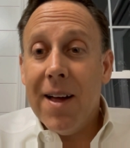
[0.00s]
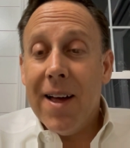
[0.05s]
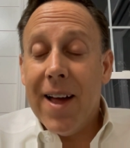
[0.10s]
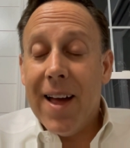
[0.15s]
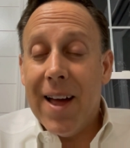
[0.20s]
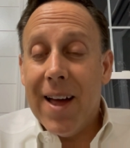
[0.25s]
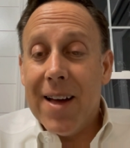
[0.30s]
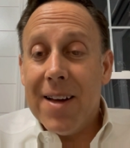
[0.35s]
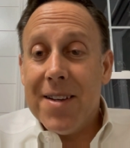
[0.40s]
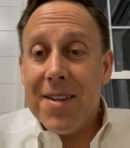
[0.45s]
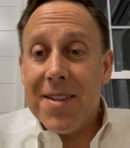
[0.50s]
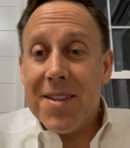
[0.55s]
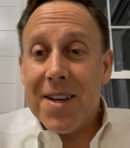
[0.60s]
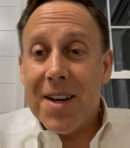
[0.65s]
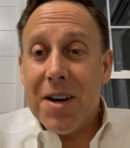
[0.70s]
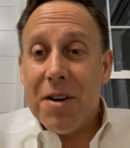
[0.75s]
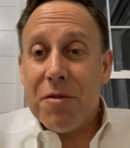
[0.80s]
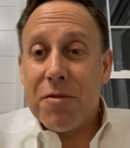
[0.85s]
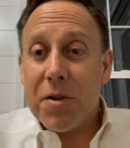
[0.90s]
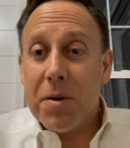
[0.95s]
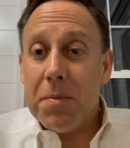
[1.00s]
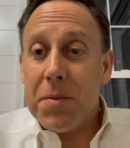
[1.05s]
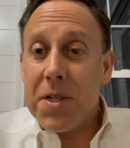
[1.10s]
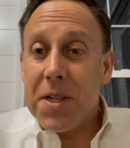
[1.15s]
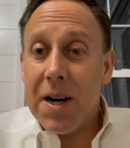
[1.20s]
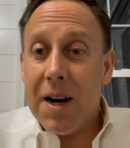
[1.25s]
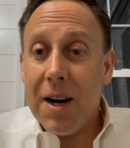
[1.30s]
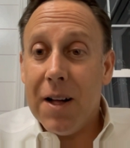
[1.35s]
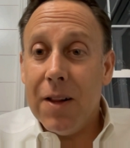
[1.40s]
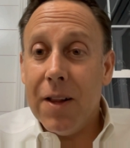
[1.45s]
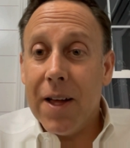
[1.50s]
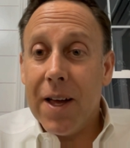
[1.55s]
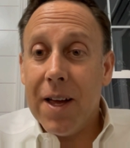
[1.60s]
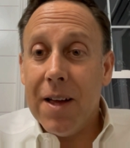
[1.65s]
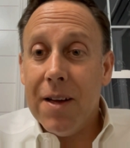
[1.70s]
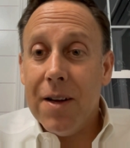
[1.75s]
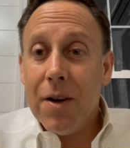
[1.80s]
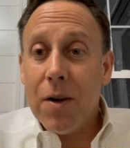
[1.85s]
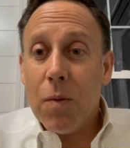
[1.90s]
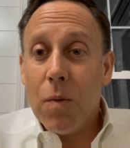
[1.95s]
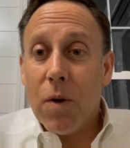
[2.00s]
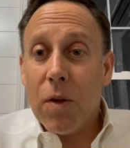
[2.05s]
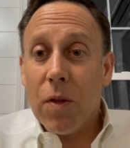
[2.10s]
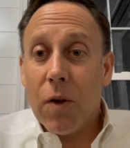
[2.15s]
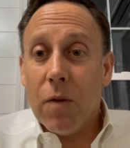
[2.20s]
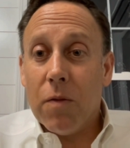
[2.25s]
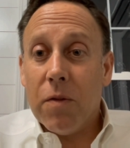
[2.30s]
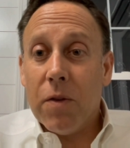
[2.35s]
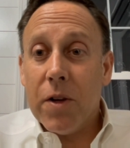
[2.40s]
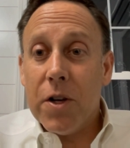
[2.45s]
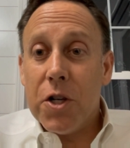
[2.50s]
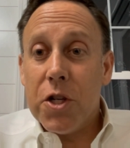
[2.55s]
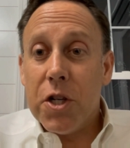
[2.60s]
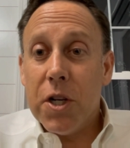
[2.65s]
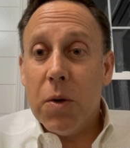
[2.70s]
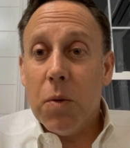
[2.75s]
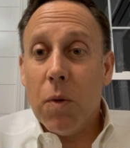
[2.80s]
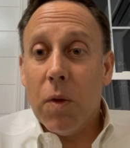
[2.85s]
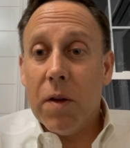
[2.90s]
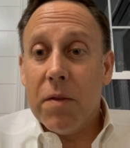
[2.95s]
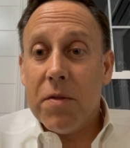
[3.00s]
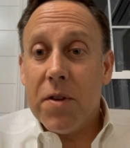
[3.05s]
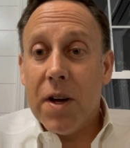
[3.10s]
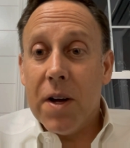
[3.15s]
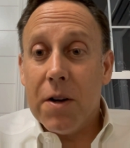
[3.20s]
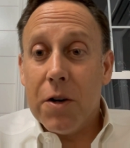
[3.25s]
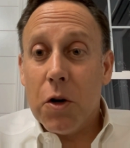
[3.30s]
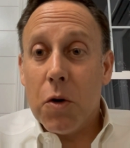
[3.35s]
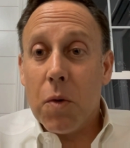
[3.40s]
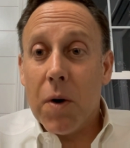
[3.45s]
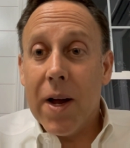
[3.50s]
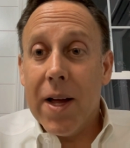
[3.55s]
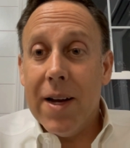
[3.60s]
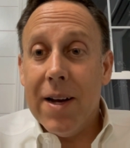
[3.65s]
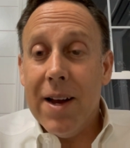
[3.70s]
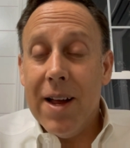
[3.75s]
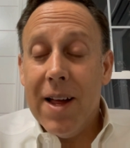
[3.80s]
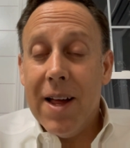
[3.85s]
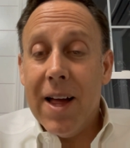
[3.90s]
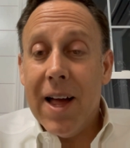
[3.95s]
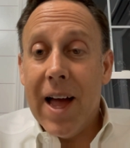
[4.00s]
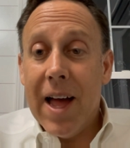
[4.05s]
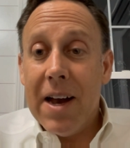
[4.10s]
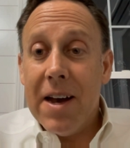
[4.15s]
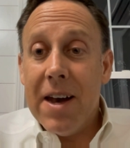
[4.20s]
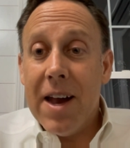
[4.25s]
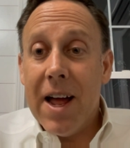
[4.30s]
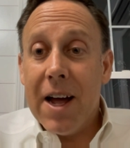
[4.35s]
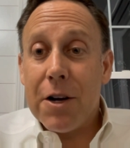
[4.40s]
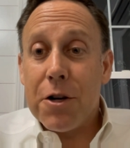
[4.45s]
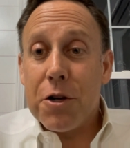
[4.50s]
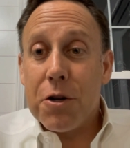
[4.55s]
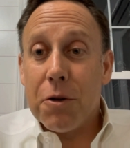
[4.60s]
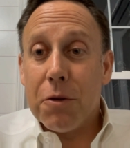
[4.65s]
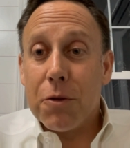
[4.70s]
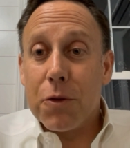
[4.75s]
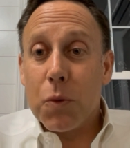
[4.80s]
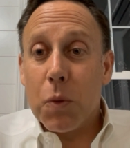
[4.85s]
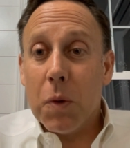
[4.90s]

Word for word: and uh, from Tali with hopefully she will have done great at Nationals.